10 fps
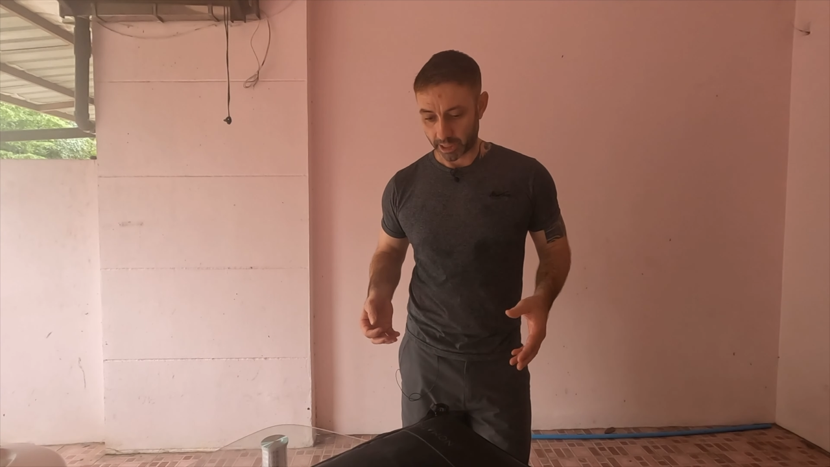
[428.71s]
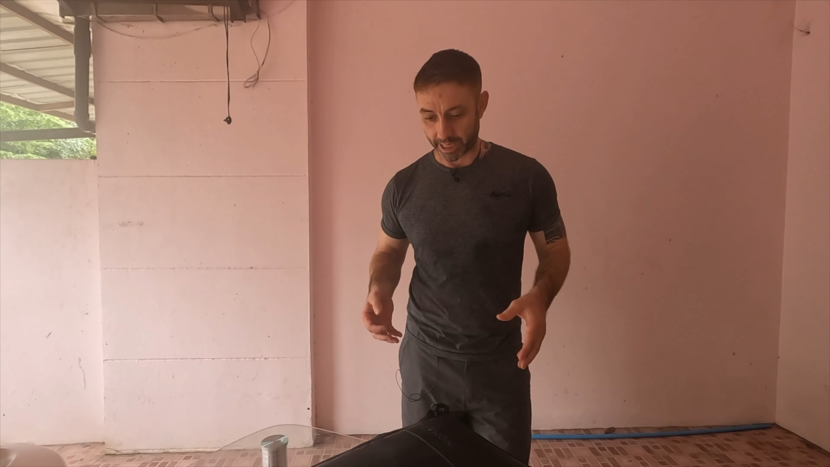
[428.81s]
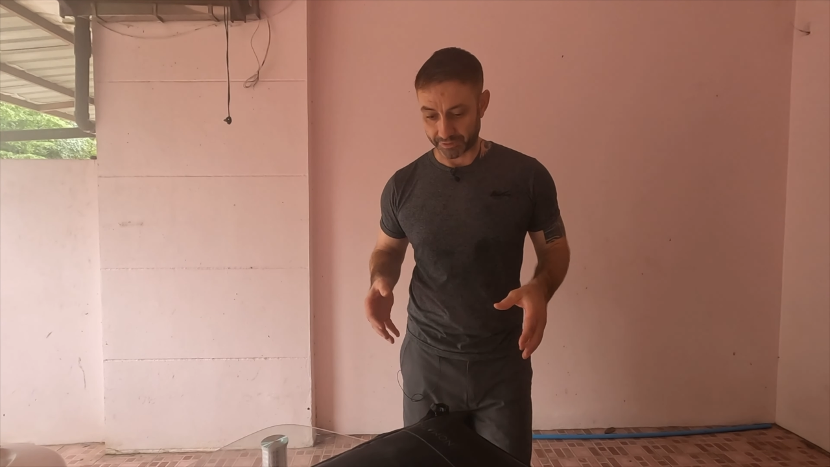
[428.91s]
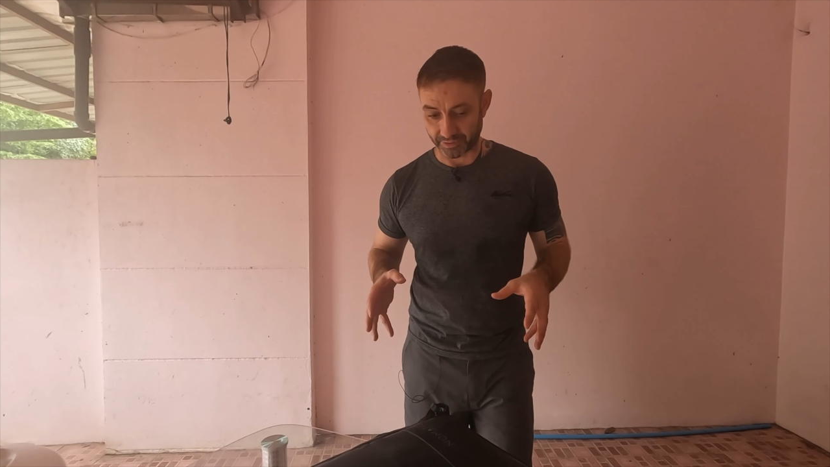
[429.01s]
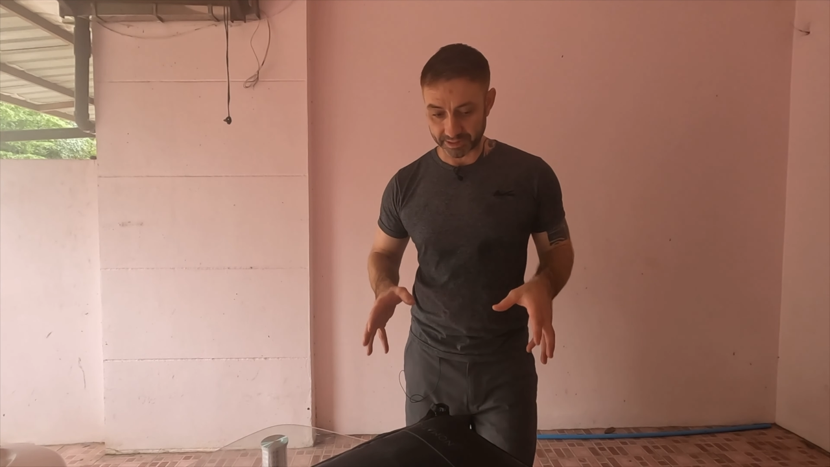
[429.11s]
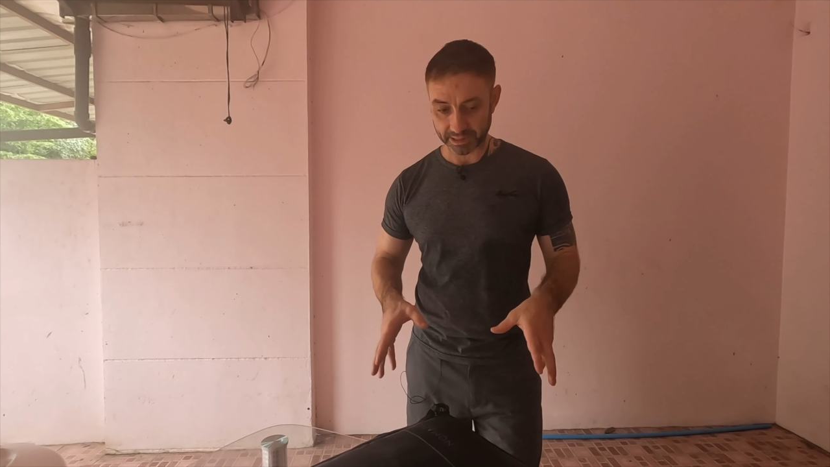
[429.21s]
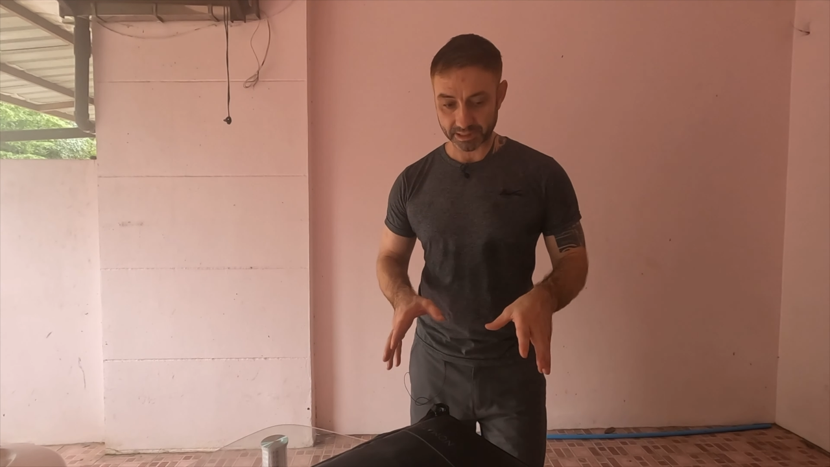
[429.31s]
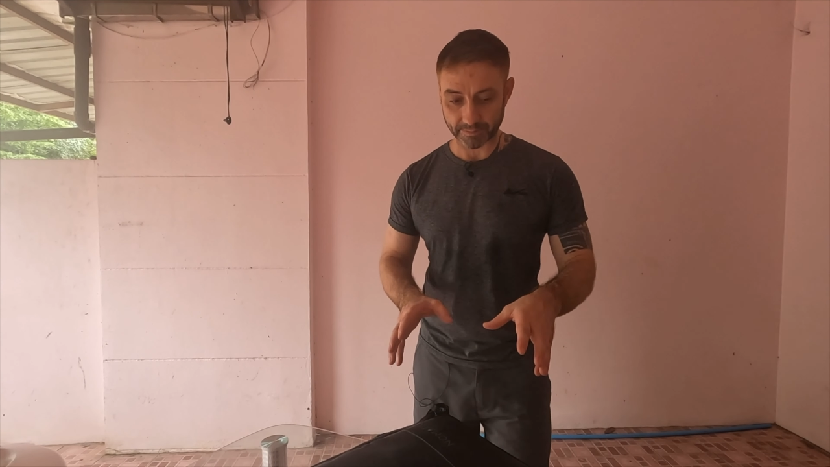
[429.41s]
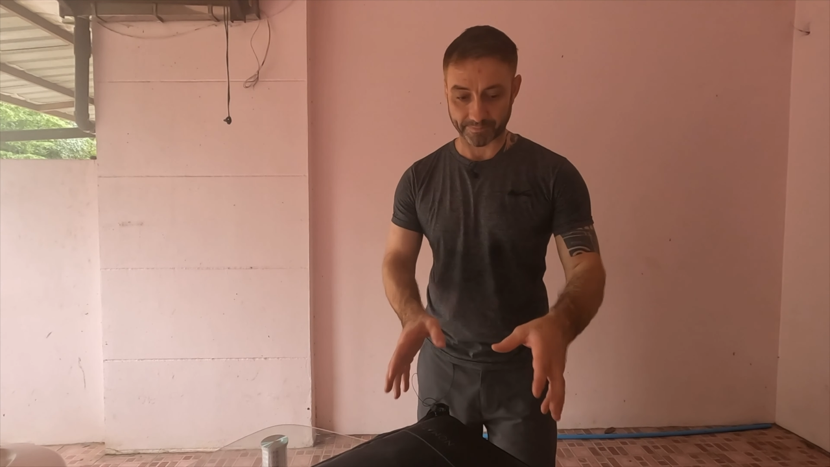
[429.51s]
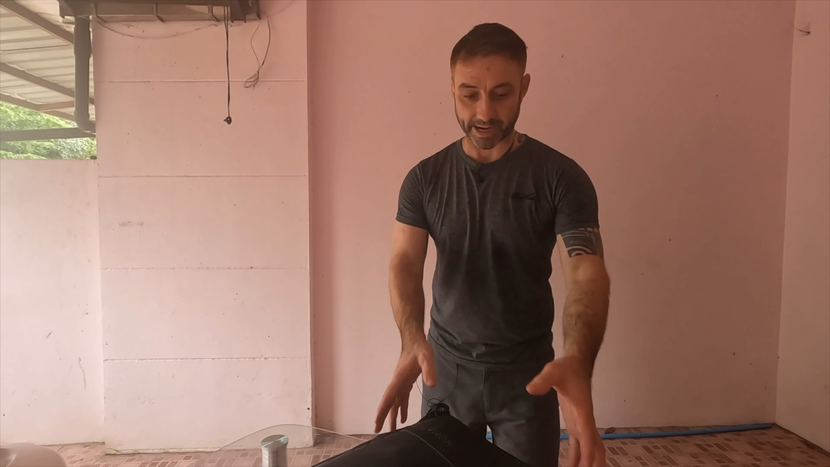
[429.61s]
And this is
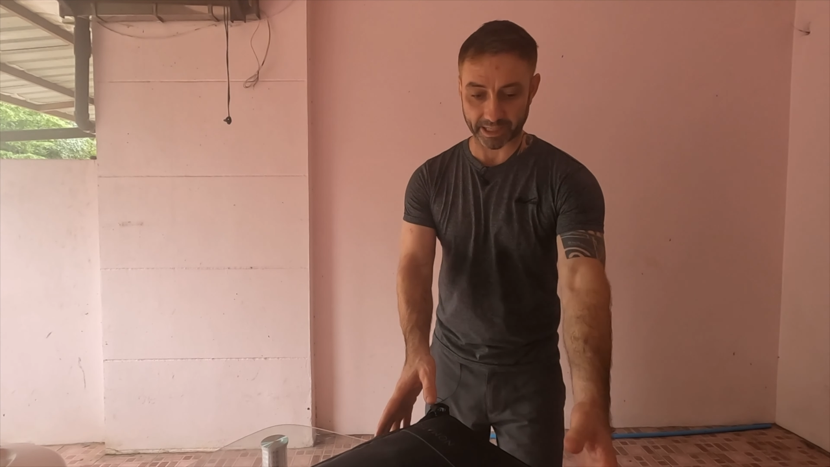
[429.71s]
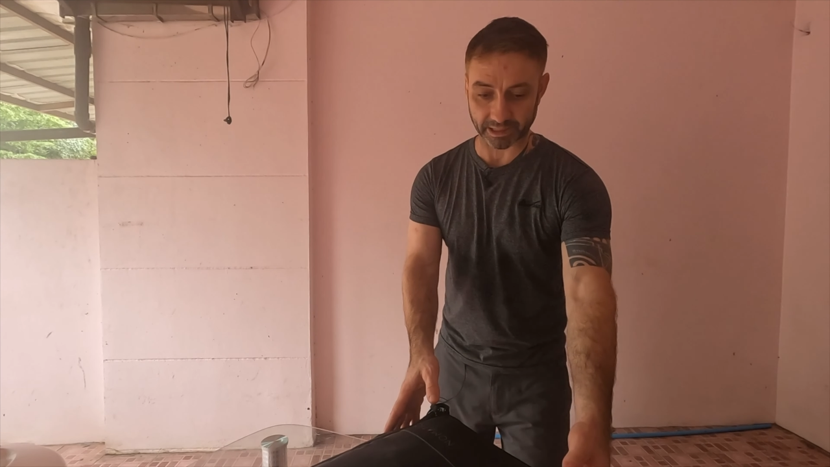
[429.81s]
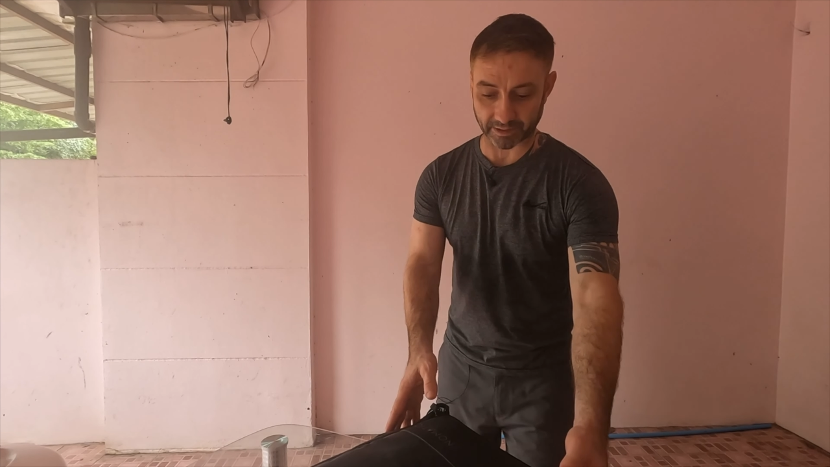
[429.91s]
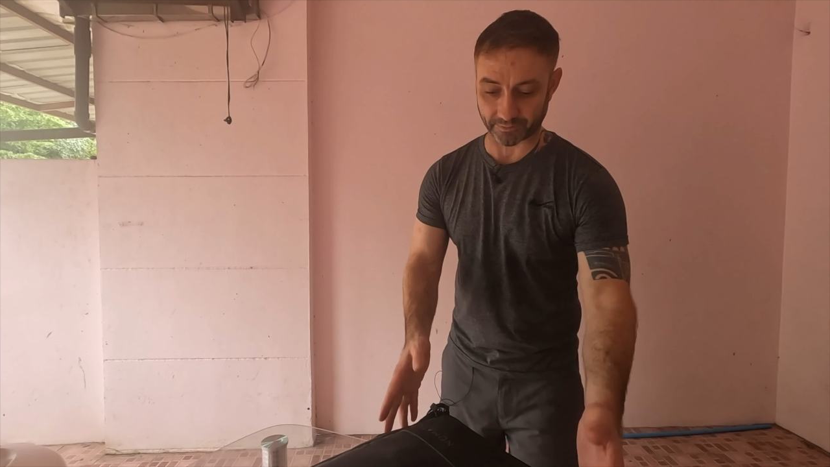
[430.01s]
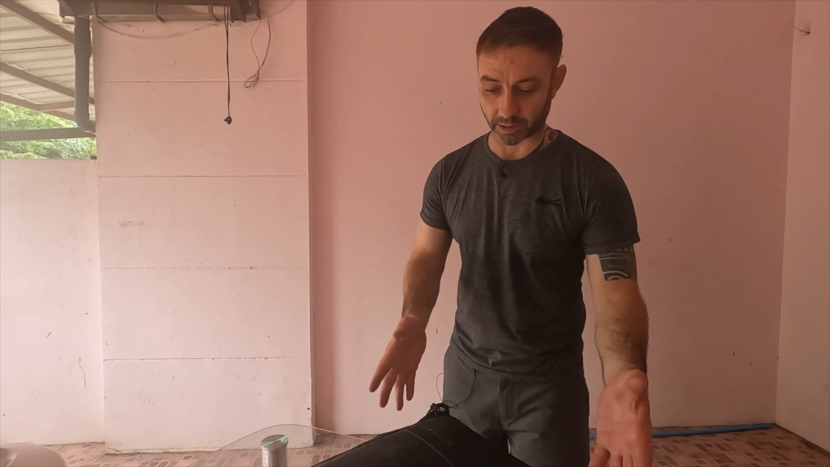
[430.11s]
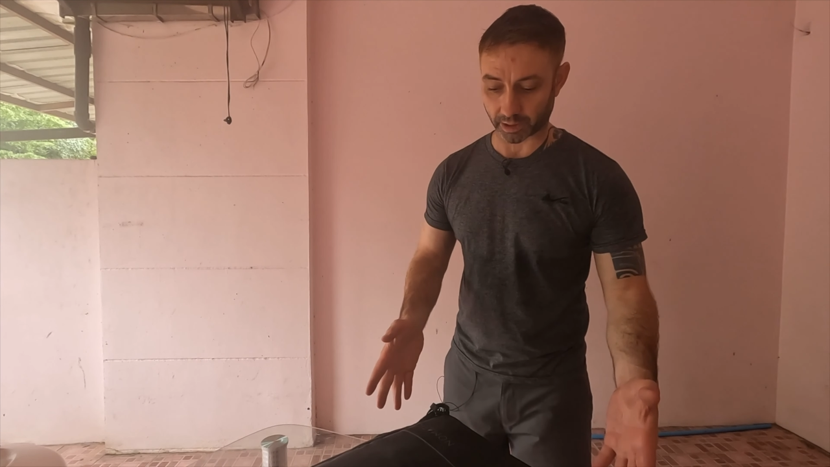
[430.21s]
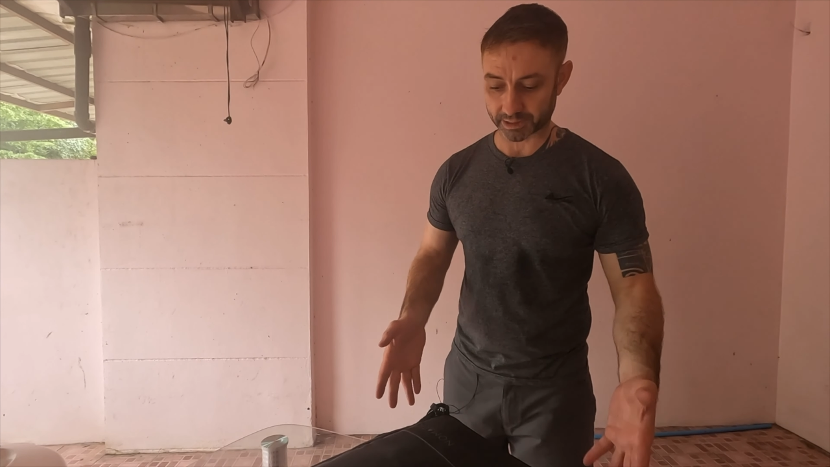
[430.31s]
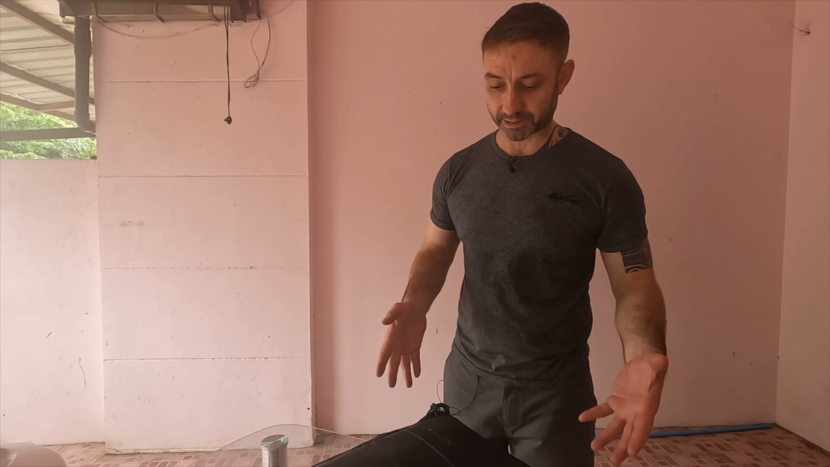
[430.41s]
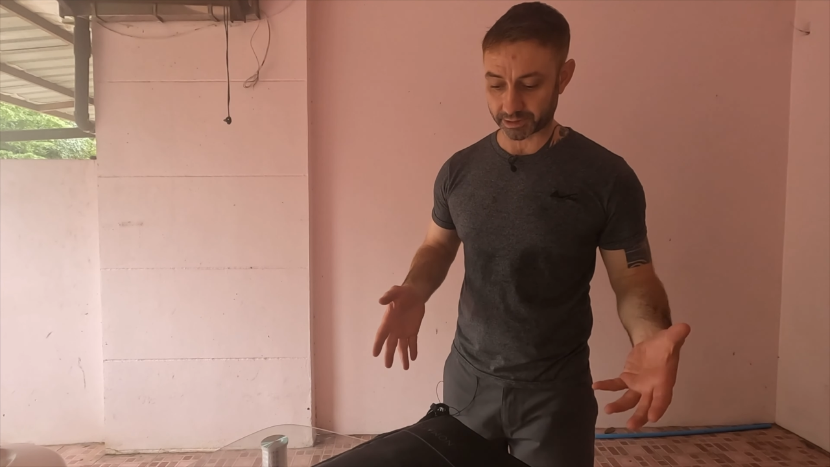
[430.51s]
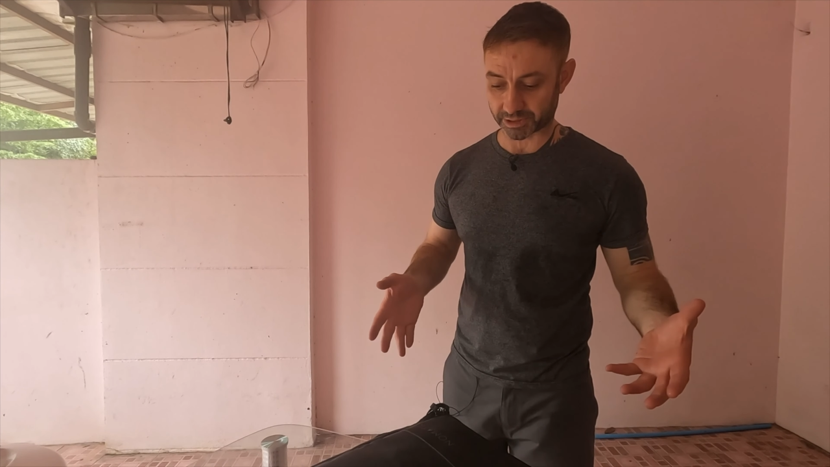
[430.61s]
the bag that I've
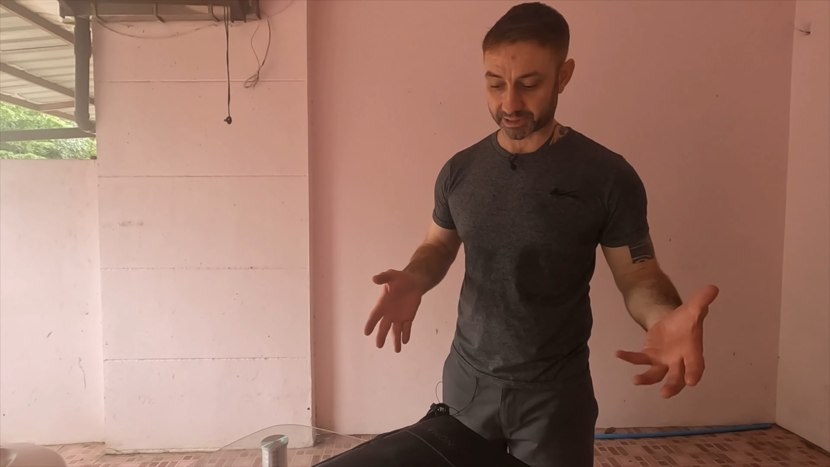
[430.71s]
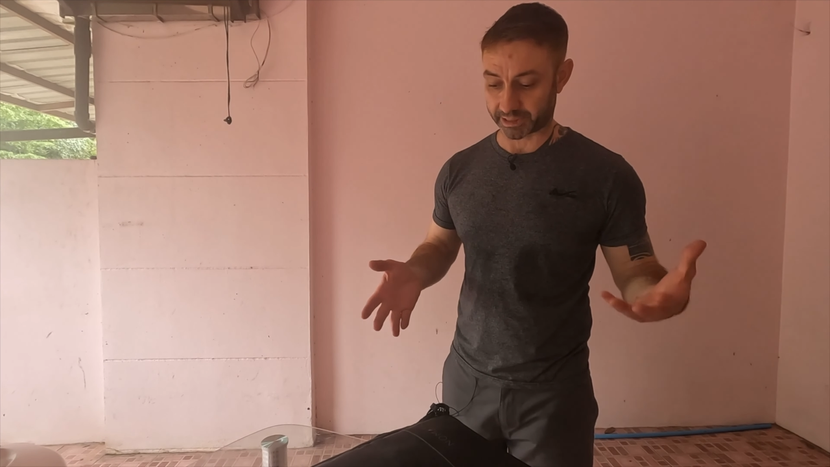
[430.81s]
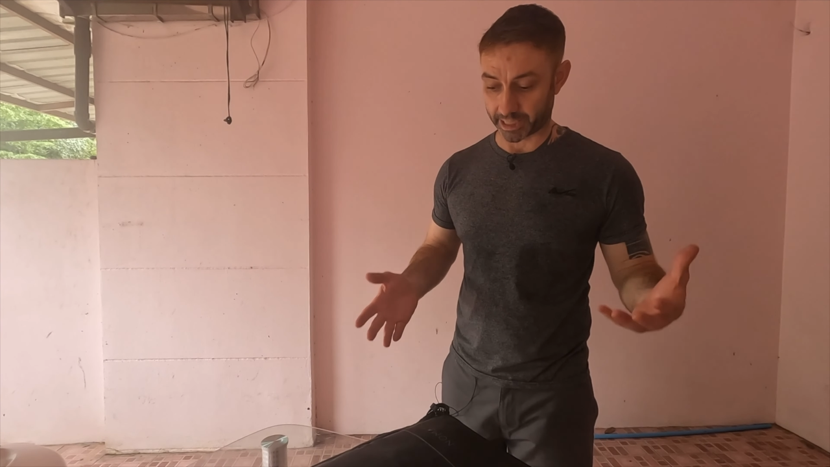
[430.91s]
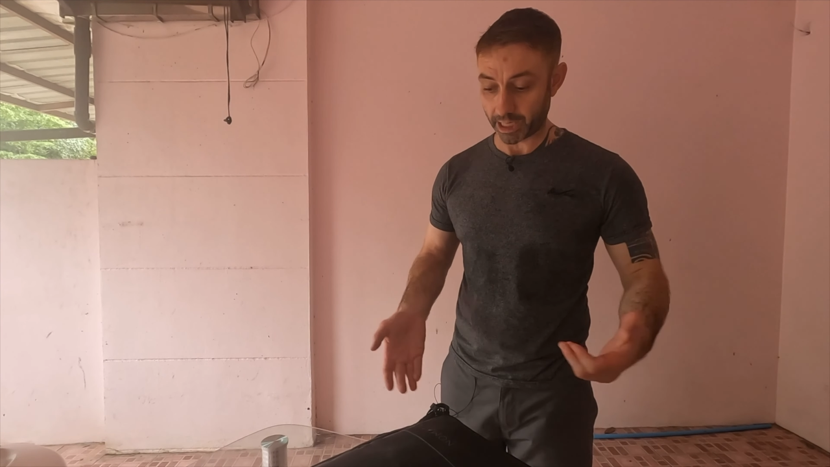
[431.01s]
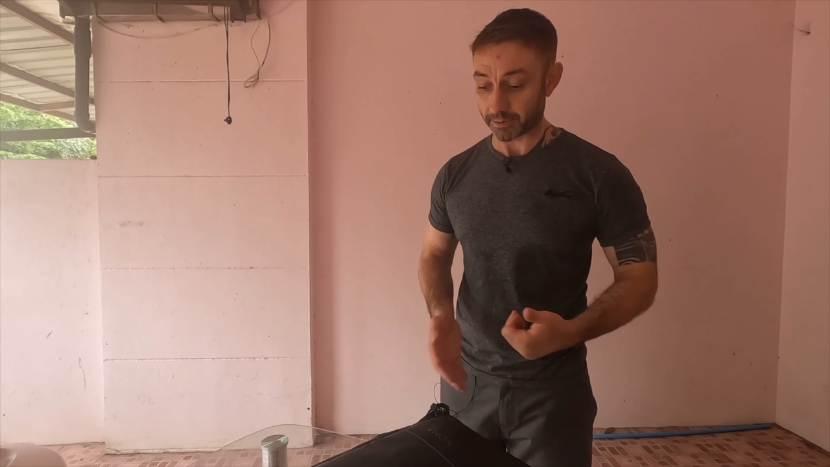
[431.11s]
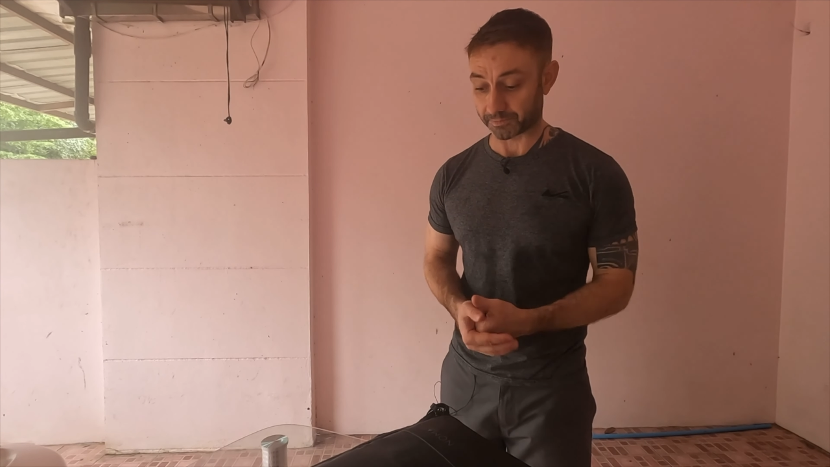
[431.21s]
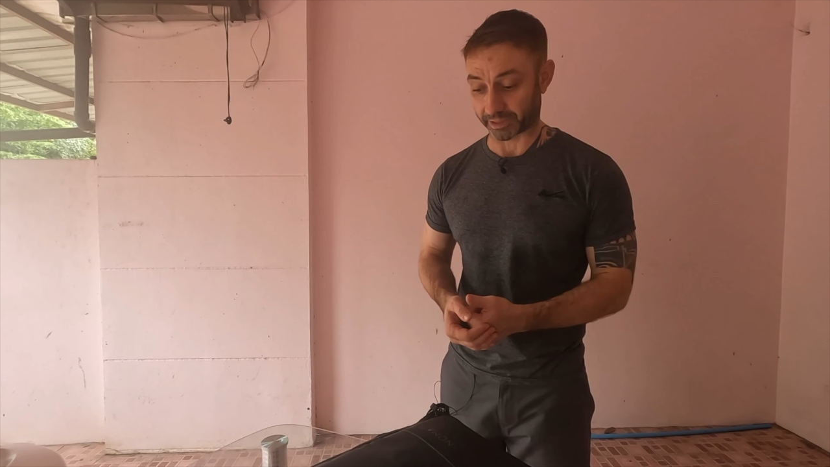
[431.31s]
honestly just kept.